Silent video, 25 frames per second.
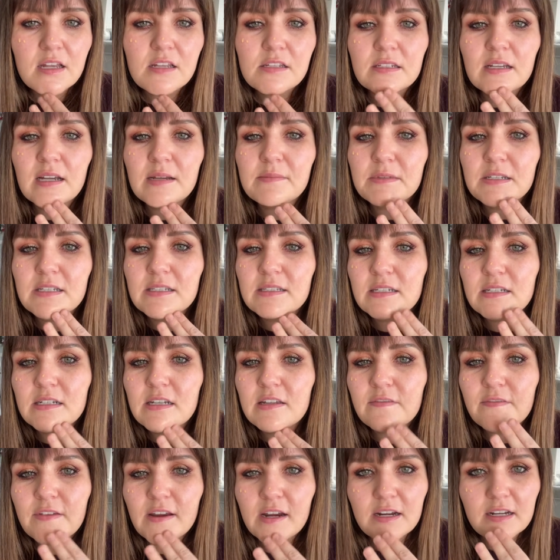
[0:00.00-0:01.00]
So I'm just
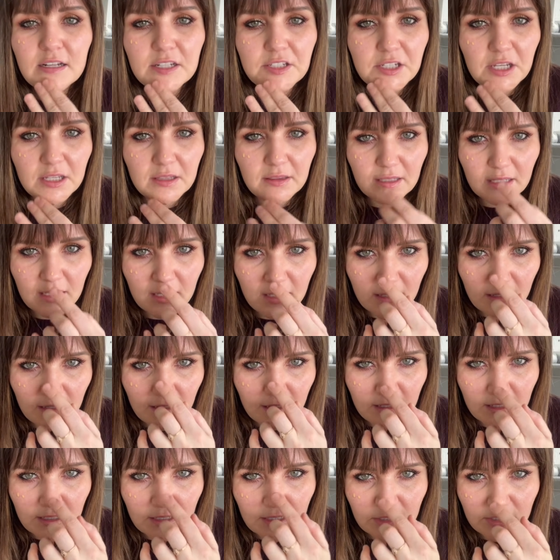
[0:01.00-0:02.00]
gonna very
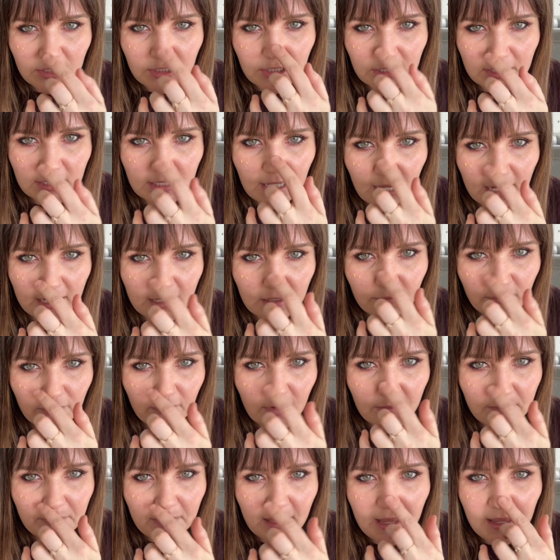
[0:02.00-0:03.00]
gently just kind of
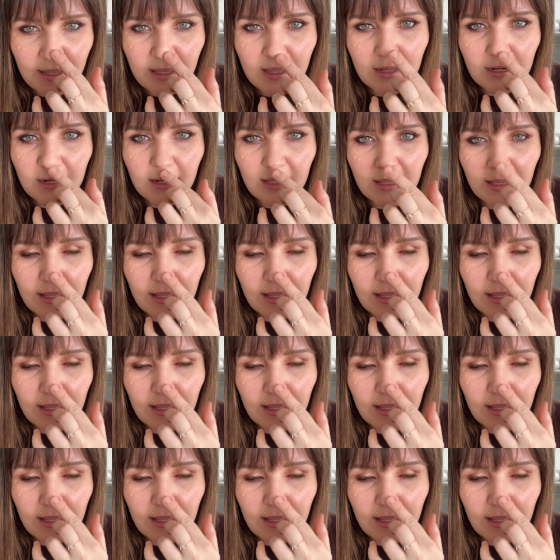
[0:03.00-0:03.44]
rub that in.